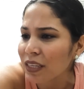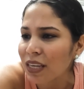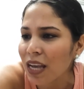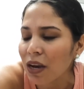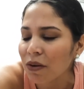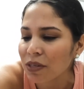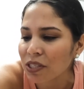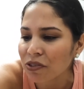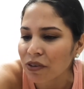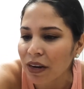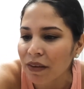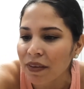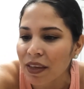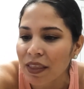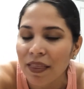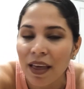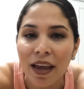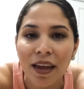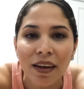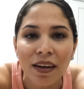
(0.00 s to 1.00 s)
I was craving
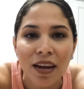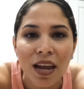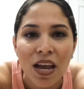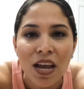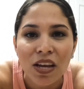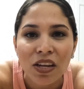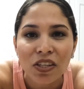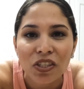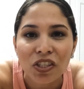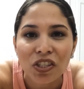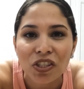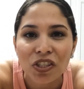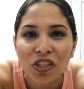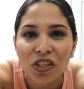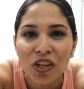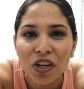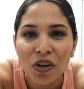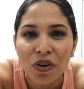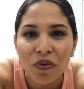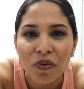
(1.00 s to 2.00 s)
that.
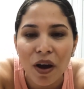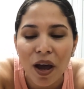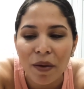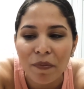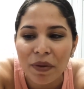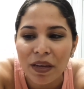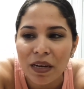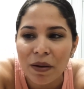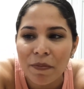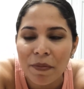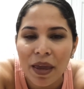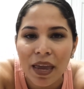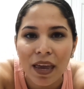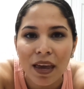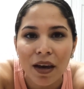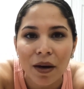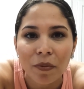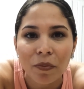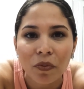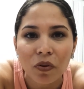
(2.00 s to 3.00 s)
So I'm gonna
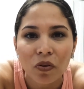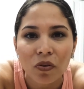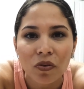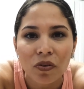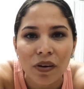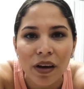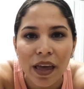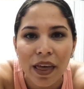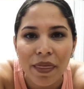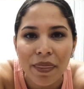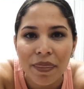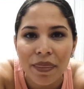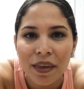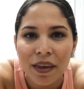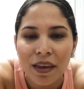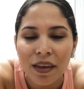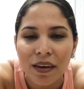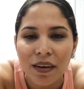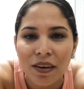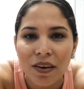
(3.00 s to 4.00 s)
make a bowl, and
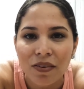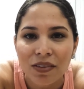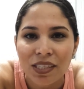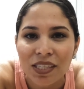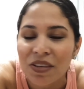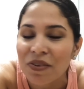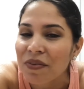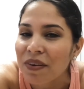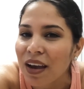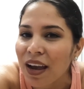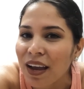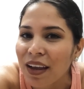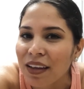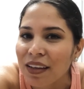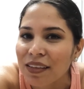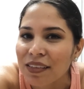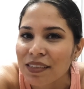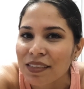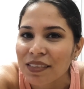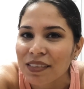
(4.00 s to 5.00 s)
then I'll see you
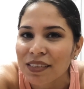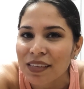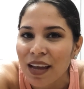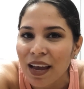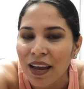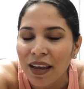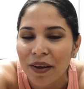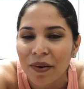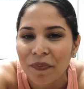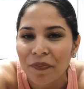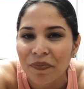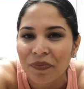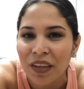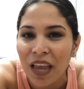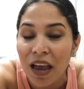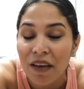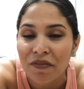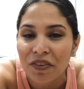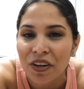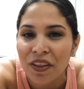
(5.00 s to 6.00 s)
guys
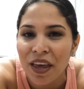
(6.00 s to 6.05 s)
after